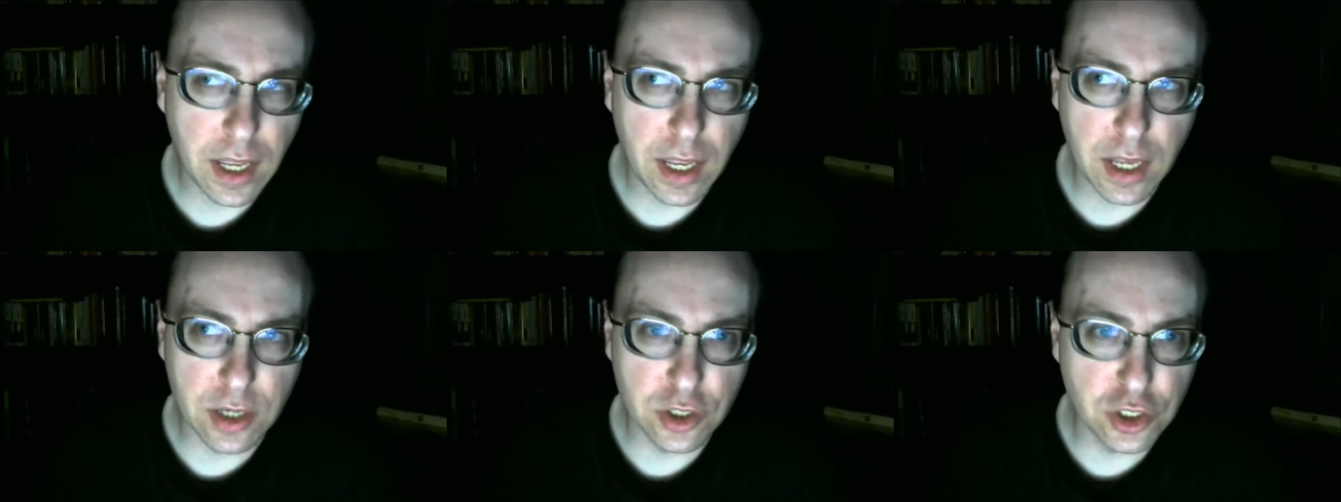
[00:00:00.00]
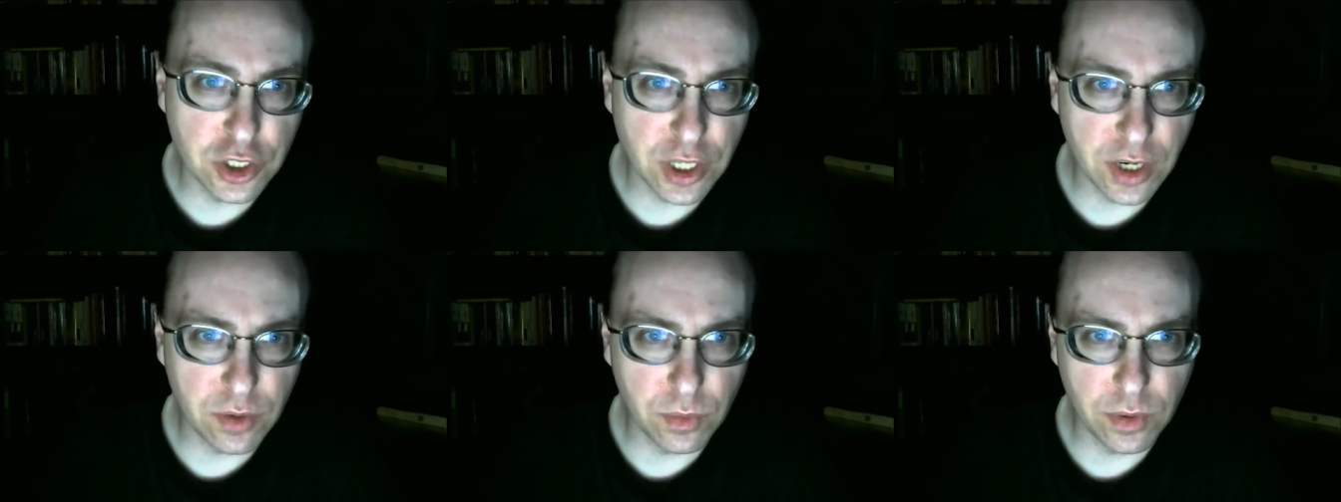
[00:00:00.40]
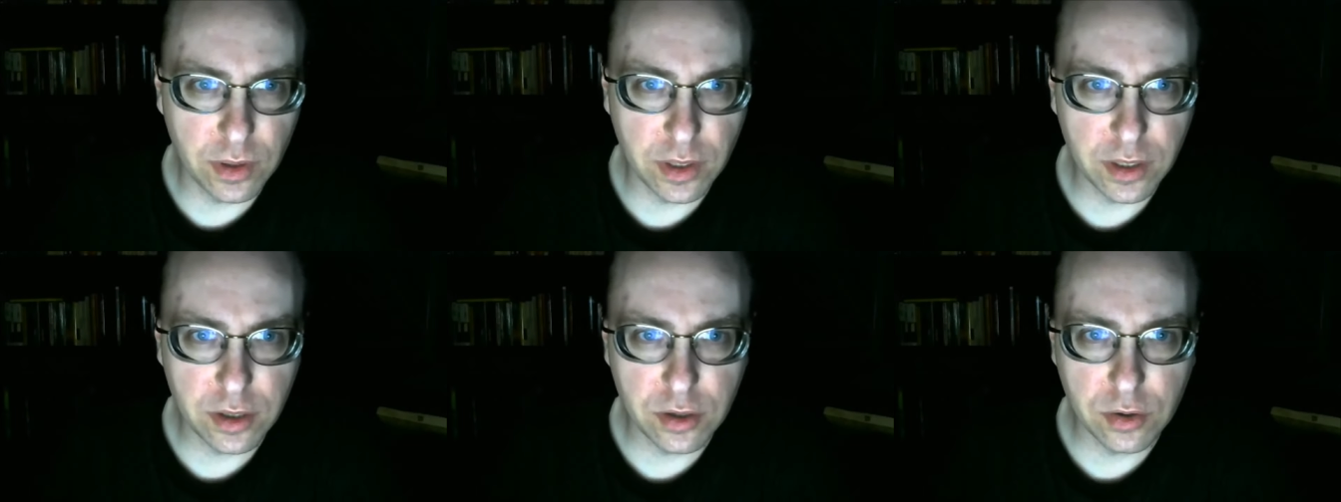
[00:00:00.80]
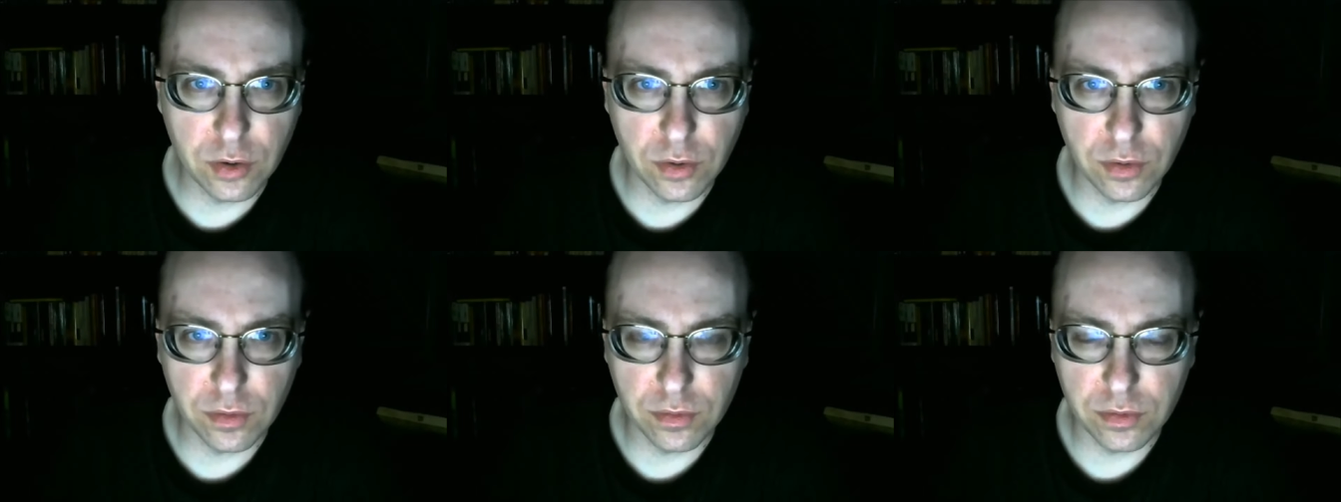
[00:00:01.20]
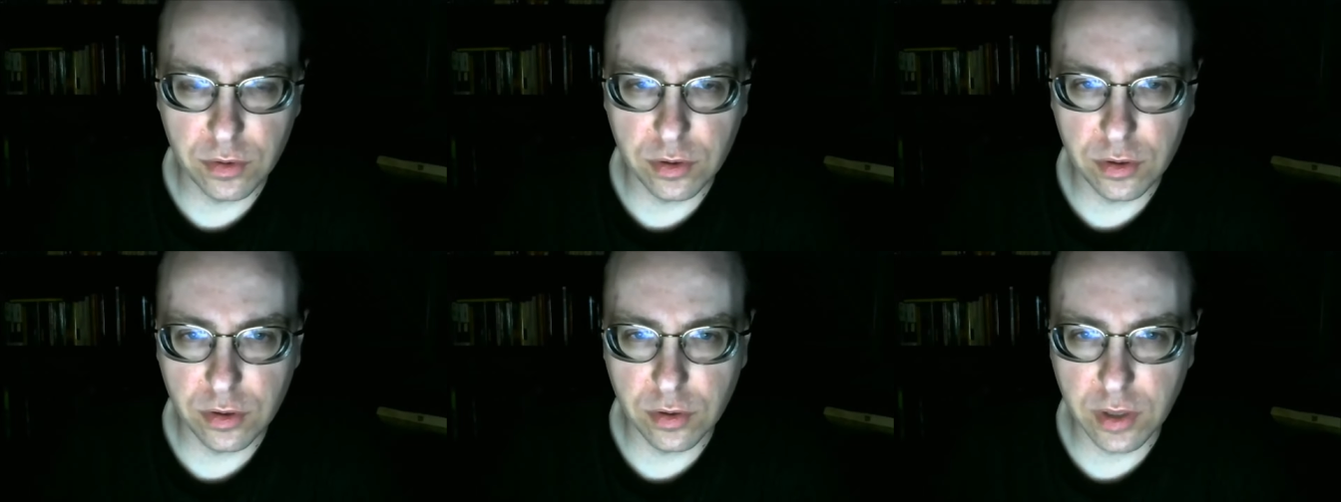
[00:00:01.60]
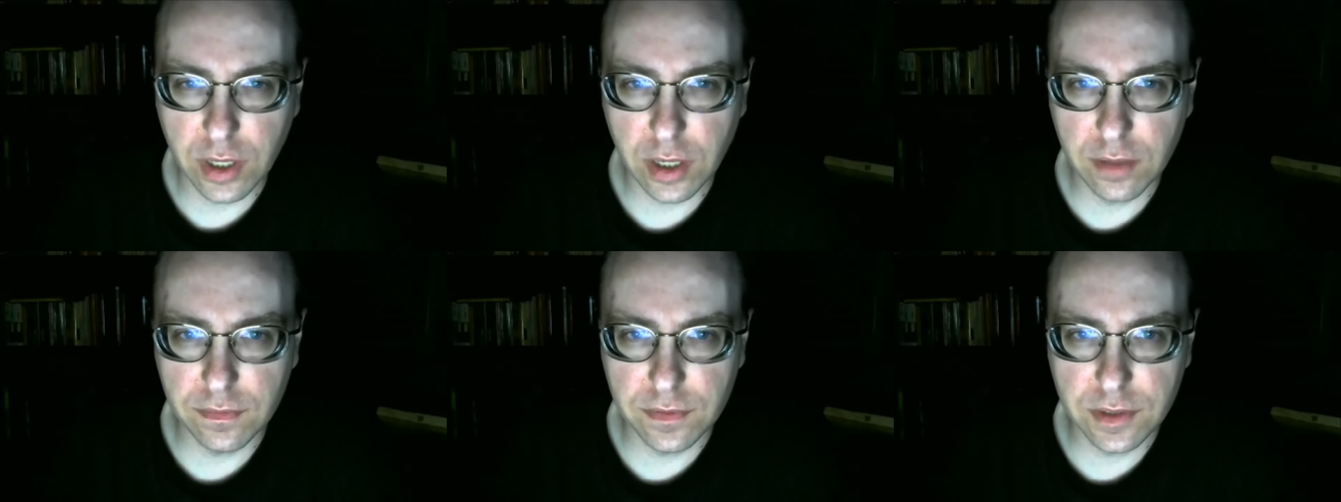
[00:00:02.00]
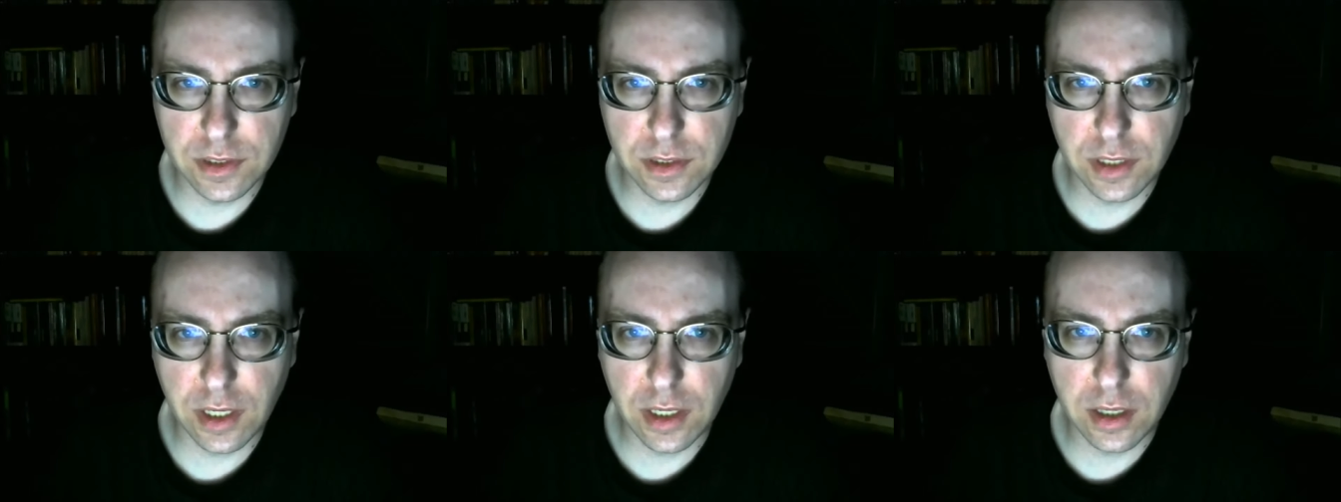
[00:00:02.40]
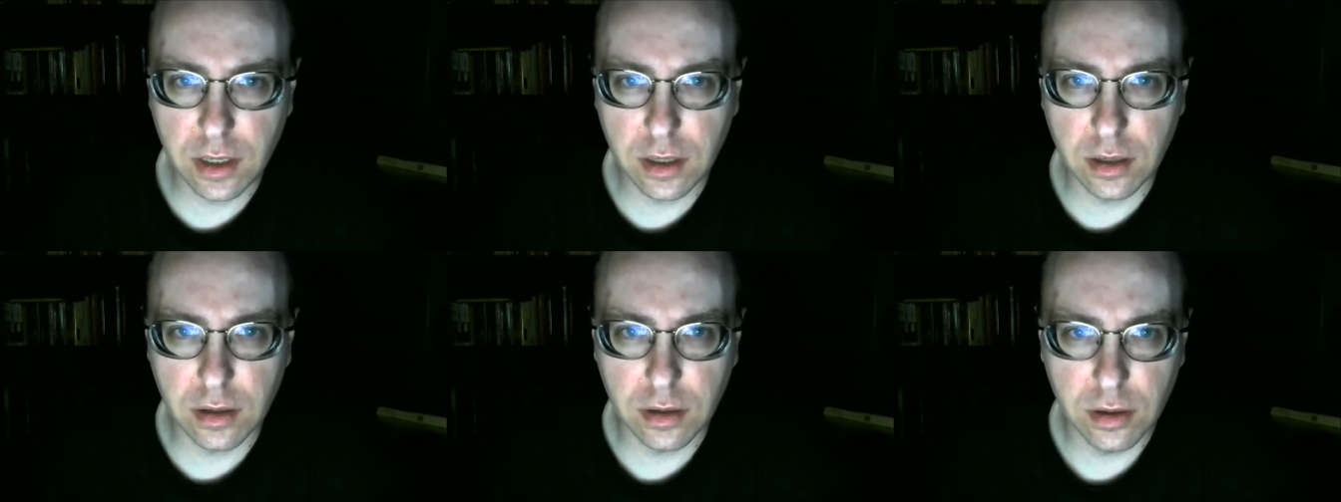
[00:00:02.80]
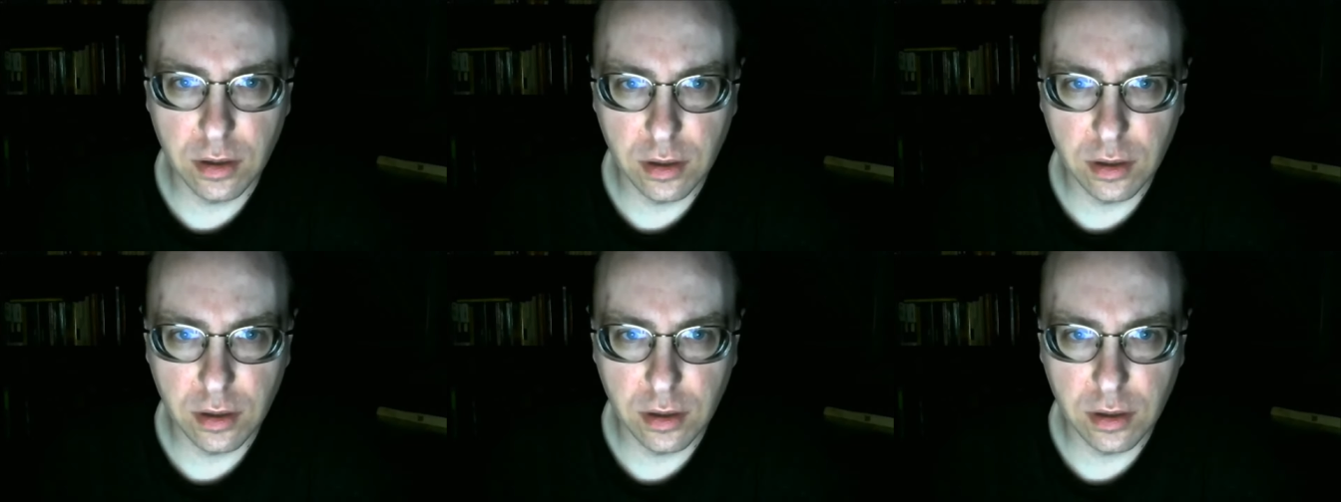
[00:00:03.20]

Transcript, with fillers: and generally you're you're kind of staking